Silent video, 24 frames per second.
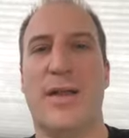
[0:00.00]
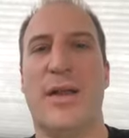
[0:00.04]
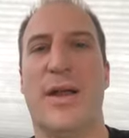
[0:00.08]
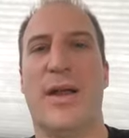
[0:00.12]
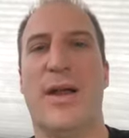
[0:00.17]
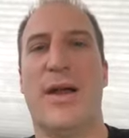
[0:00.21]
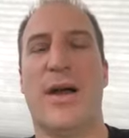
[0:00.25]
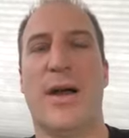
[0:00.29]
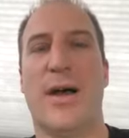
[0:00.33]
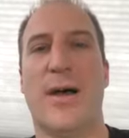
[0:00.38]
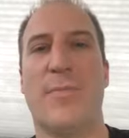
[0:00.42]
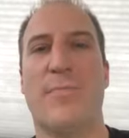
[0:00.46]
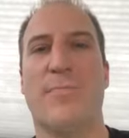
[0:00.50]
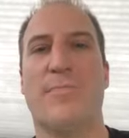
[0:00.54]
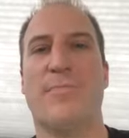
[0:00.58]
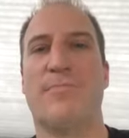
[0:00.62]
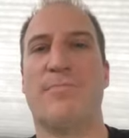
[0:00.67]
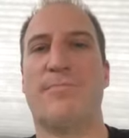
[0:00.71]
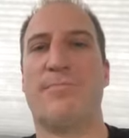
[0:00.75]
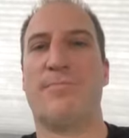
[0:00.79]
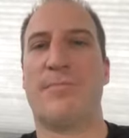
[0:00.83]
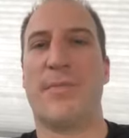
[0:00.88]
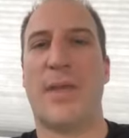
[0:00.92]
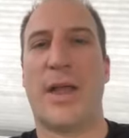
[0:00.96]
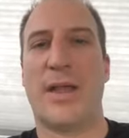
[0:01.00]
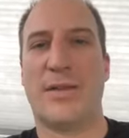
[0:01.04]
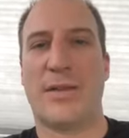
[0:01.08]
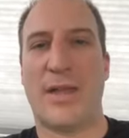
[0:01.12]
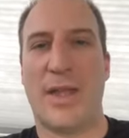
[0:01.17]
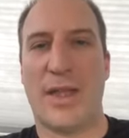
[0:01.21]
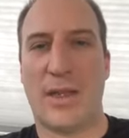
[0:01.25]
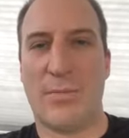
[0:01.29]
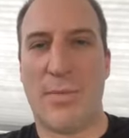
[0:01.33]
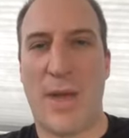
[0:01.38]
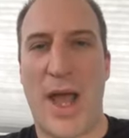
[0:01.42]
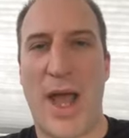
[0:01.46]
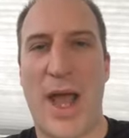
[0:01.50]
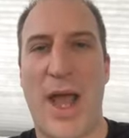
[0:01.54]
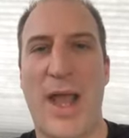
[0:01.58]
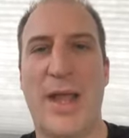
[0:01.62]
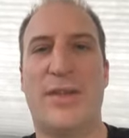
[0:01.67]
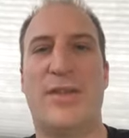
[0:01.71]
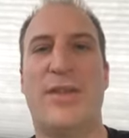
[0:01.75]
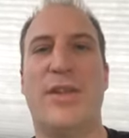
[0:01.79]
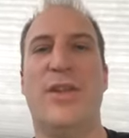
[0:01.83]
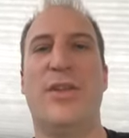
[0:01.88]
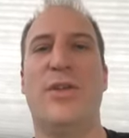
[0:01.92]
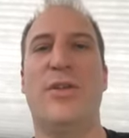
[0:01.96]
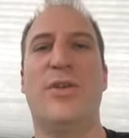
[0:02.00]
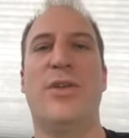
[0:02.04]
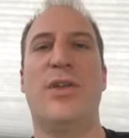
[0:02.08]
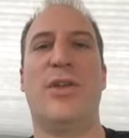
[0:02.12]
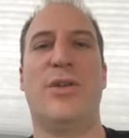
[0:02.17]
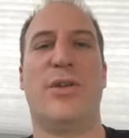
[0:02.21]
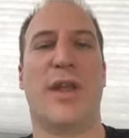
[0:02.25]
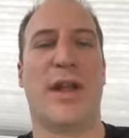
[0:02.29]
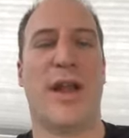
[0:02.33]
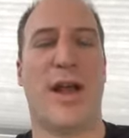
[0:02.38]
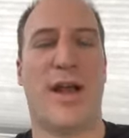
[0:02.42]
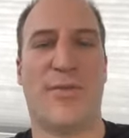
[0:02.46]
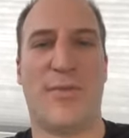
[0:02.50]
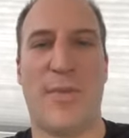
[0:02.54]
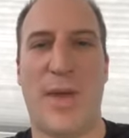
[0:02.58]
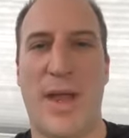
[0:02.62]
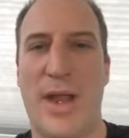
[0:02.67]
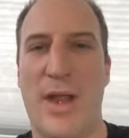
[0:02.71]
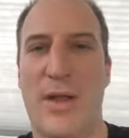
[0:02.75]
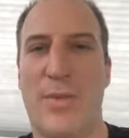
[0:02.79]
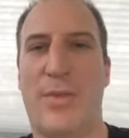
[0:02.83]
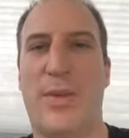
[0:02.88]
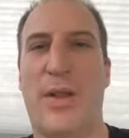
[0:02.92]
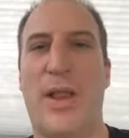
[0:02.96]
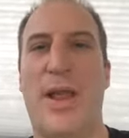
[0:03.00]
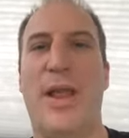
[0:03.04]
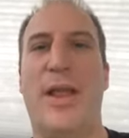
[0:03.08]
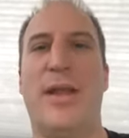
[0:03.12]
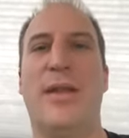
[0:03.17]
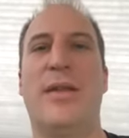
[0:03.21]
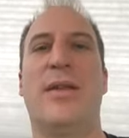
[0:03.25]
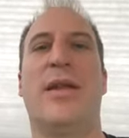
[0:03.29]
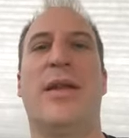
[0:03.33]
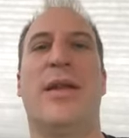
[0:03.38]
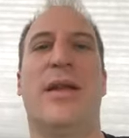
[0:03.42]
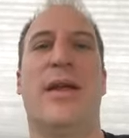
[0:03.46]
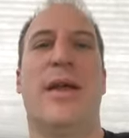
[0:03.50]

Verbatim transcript: Um, I say goodbye to you. You get off my airplane.